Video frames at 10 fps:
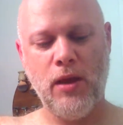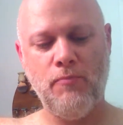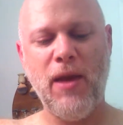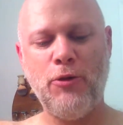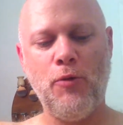
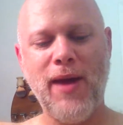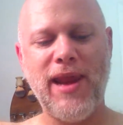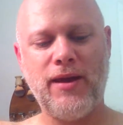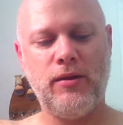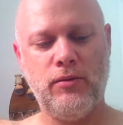
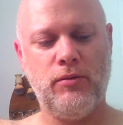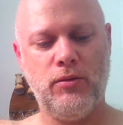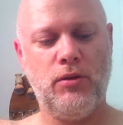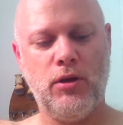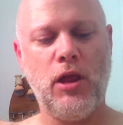Micromatic
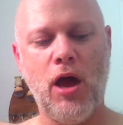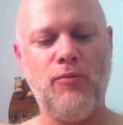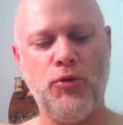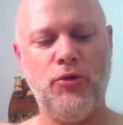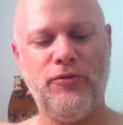
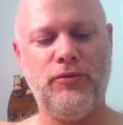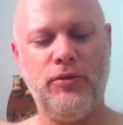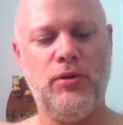Clog Pruf,